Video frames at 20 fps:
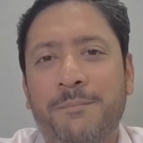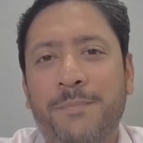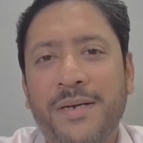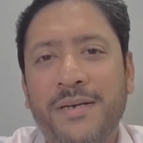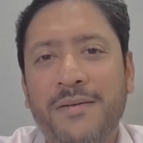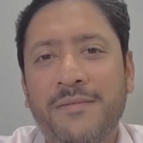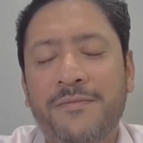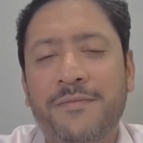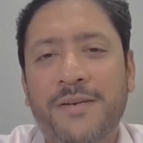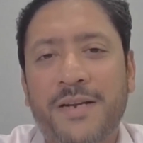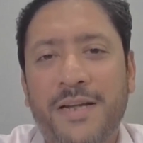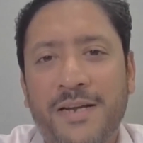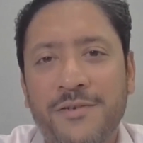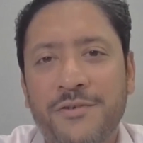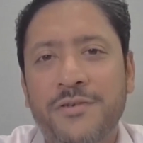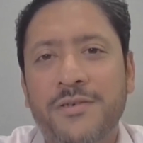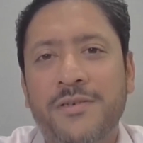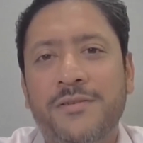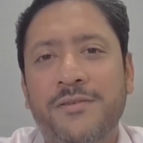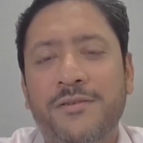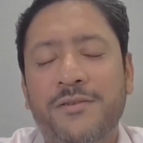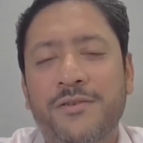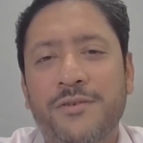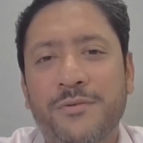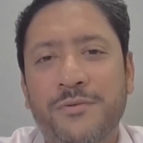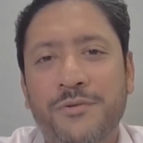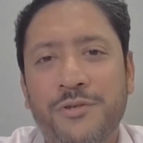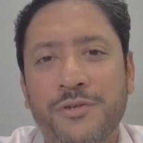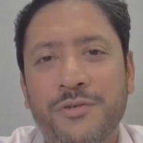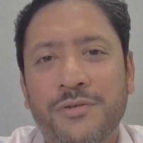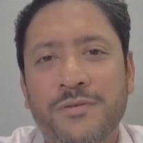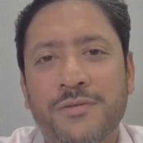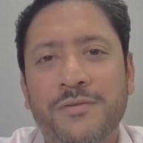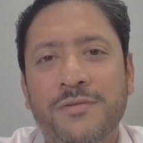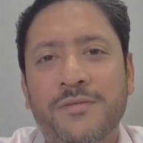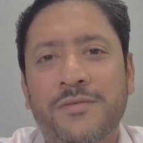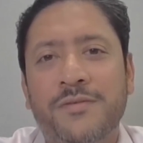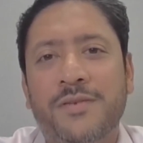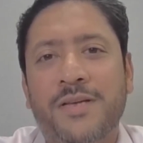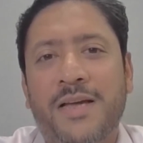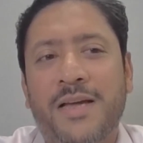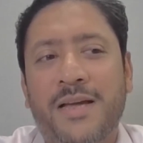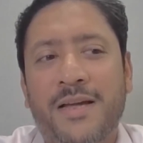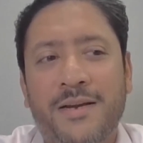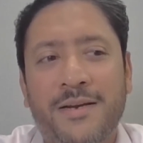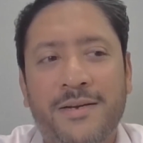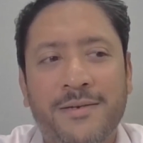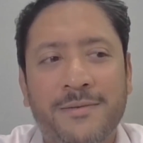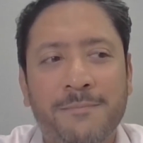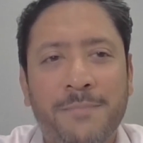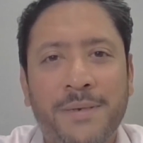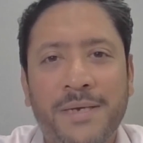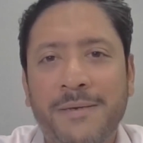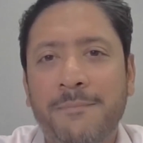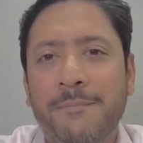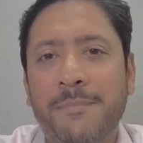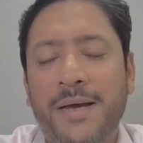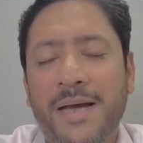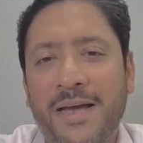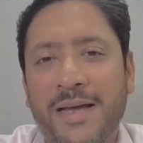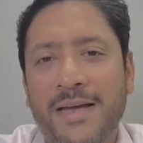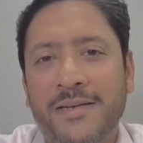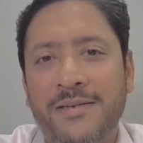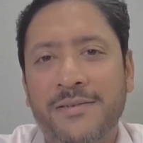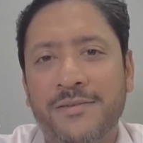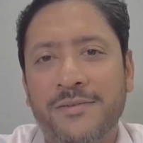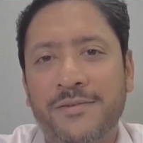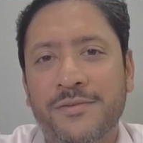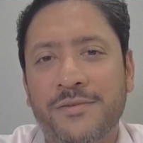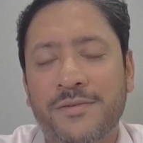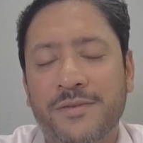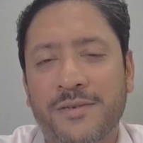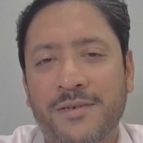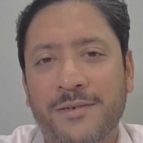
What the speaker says: Big financial institutions and big banks